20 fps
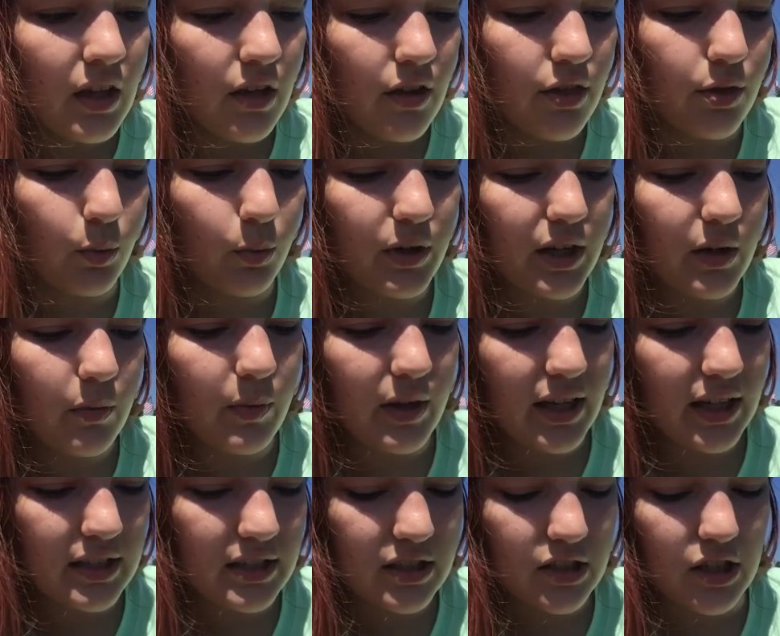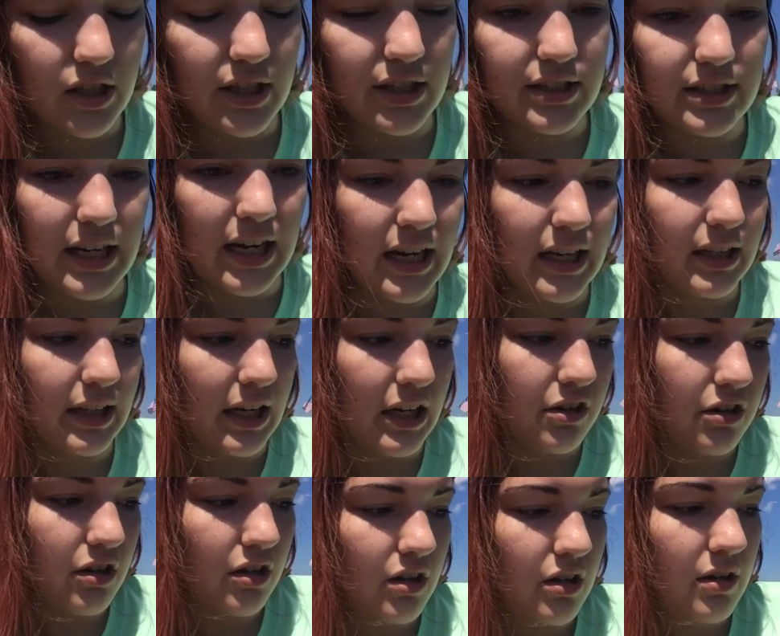3 weeks to the day
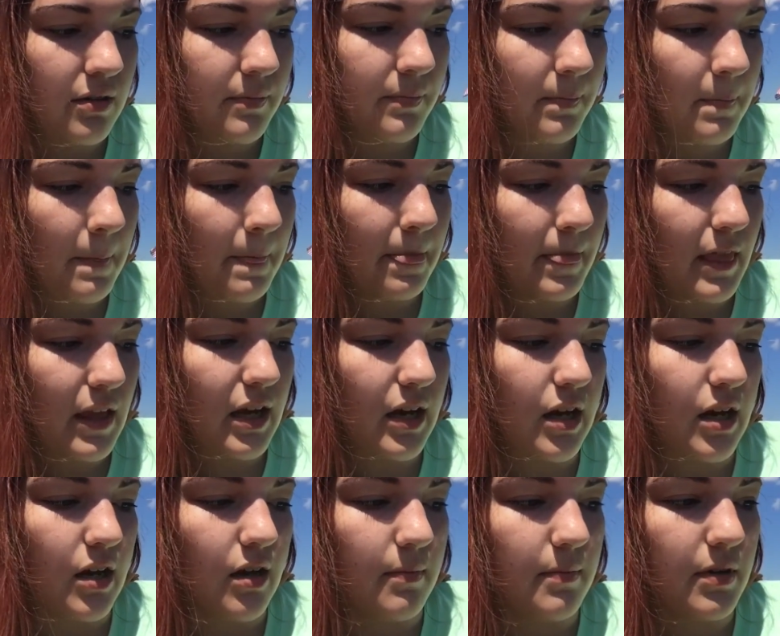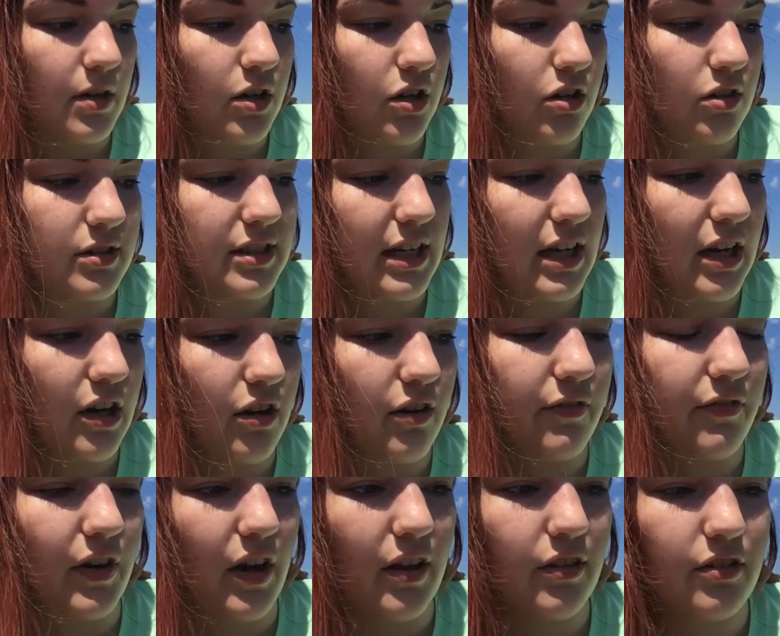later, her
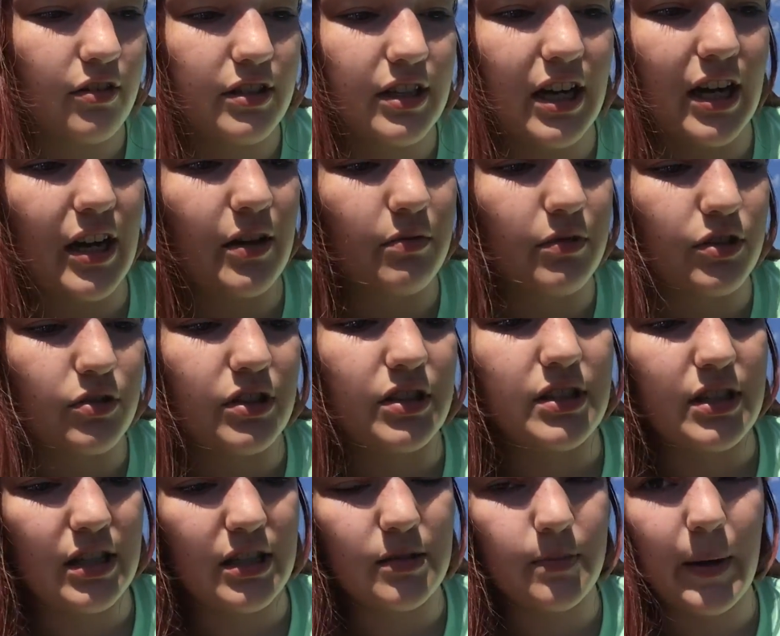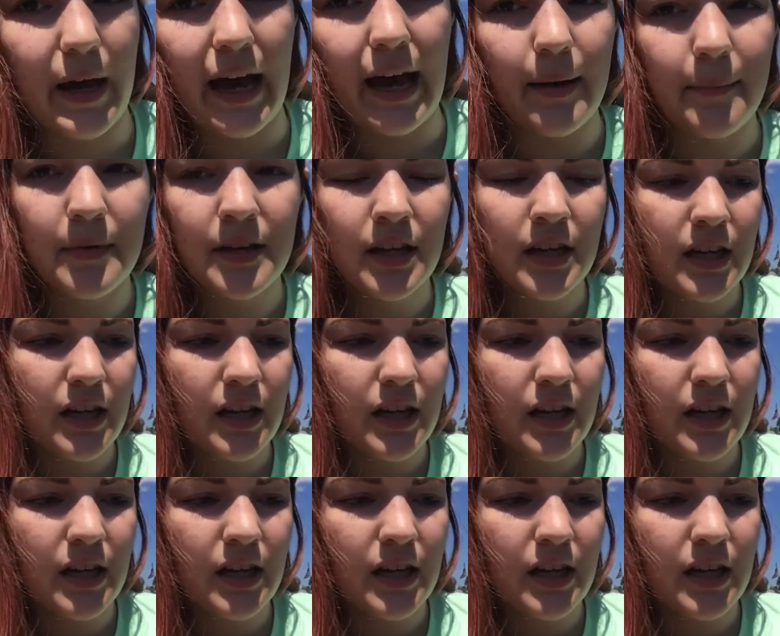father died, which was his pap.